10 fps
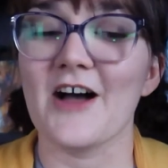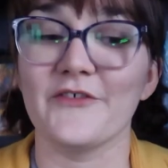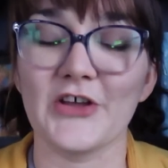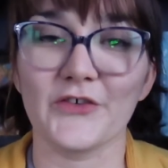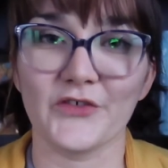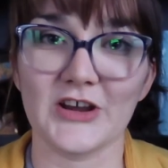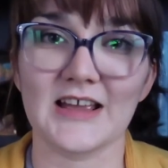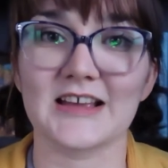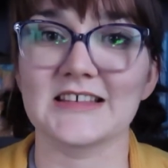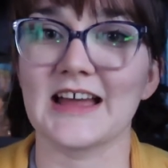Feel free,
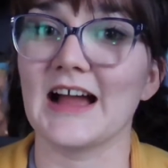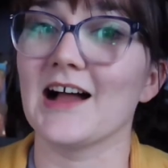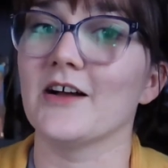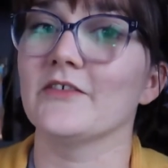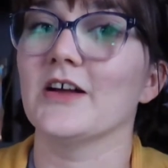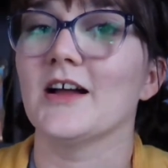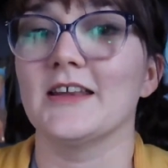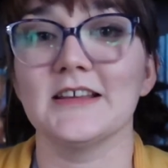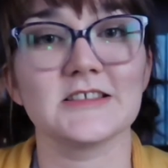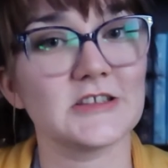because I have an
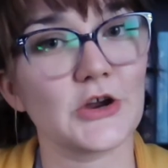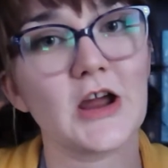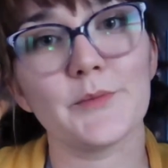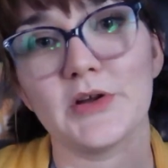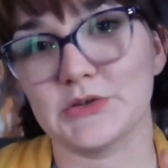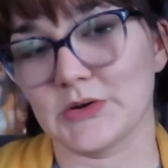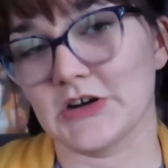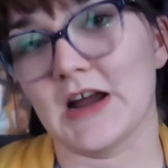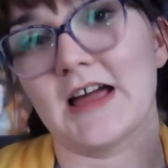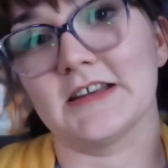Instagram, a
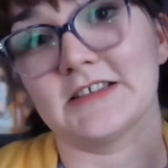Twitter, and a